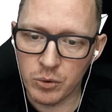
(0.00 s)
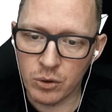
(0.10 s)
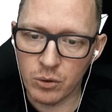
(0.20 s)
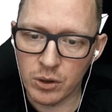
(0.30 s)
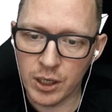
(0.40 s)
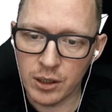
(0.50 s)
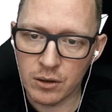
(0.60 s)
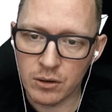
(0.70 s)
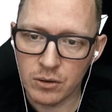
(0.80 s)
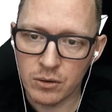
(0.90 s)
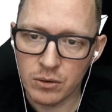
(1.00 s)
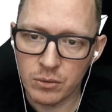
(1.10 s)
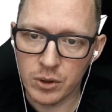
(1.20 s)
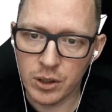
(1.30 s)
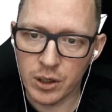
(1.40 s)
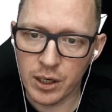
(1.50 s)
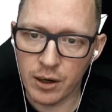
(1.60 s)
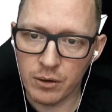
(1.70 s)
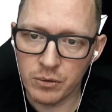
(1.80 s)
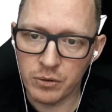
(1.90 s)
toolkit, where you can
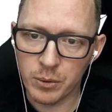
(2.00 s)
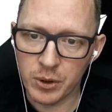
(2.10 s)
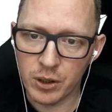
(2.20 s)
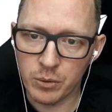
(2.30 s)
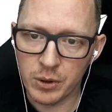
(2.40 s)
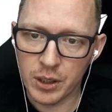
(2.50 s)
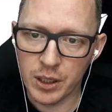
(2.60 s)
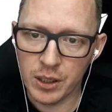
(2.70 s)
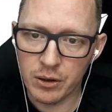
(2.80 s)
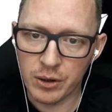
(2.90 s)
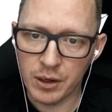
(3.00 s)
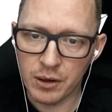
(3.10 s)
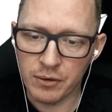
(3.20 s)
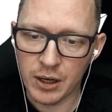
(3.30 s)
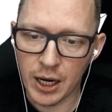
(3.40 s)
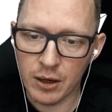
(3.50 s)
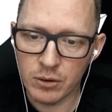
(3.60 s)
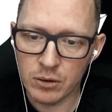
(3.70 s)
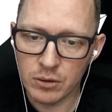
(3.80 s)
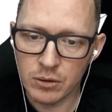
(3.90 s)
download from Adobe Creative Cloud.
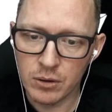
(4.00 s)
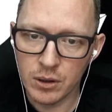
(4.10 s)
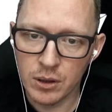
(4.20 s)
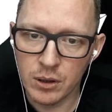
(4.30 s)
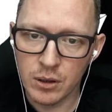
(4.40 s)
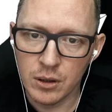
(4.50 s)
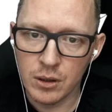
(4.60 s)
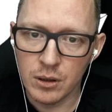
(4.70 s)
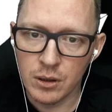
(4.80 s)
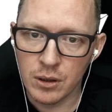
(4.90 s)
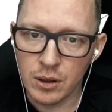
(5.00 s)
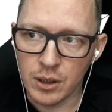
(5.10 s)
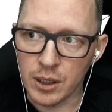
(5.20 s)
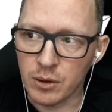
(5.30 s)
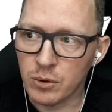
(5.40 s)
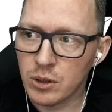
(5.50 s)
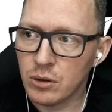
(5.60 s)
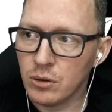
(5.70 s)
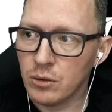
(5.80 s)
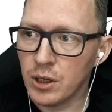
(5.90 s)
And what you
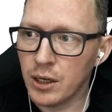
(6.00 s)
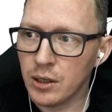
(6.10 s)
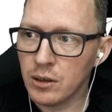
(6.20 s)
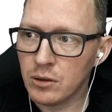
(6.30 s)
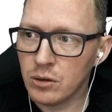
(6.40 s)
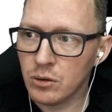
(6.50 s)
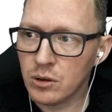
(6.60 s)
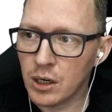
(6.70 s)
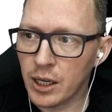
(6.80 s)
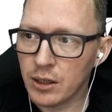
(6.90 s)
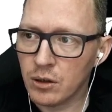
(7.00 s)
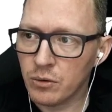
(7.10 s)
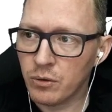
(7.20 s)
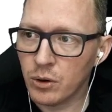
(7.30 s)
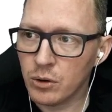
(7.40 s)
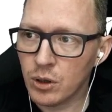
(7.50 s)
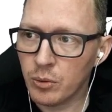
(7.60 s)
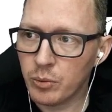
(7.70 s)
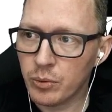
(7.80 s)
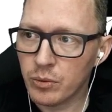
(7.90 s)
do then is you select your Photoshop
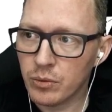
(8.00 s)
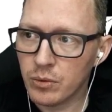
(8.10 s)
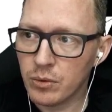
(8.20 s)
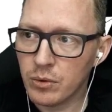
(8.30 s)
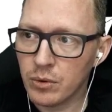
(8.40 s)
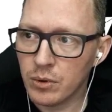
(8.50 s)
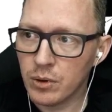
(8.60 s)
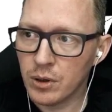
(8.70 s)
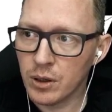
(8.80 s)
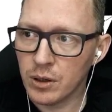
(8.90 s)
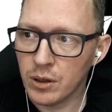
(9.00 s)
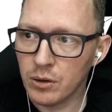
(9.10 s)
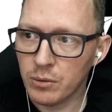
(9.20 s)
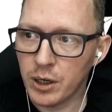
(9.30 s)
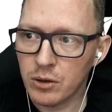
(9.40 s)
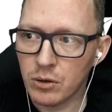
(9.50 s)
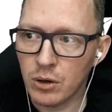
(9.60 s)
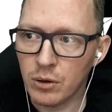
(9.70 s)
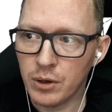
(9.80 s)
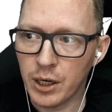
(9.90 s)
and then you write your
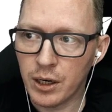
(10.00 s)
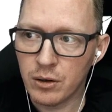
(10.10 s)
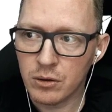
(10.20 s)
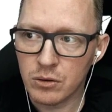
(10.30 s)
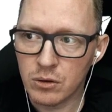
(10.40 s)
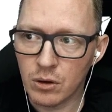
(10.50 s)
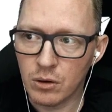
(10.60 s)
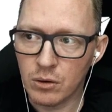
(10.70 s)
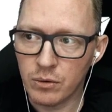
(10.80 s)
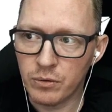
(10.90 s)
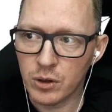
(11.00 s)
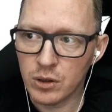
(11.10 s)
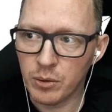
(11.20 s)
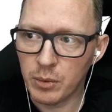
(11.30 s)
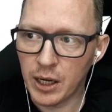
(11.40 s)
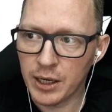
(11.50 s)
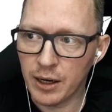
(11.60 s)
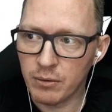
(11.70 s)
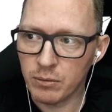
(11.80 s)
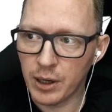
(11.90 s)
code here. So for example, I
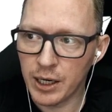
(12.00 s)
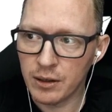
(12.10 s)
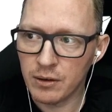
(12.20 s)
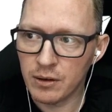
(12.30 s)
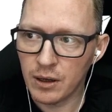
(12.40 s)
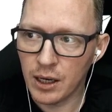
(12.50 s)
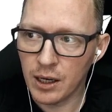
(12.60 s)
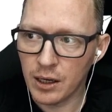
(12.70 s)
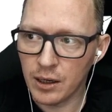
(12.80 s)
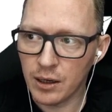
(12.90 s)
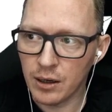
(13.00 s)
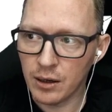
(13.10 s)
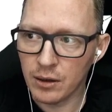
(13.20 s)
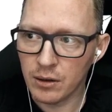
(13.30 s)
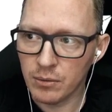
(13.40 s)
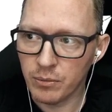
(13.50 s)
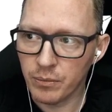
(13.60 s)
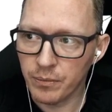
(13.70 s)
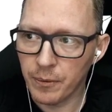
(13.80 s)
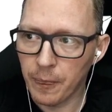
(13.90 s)
have write
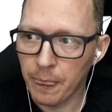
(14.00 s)
um,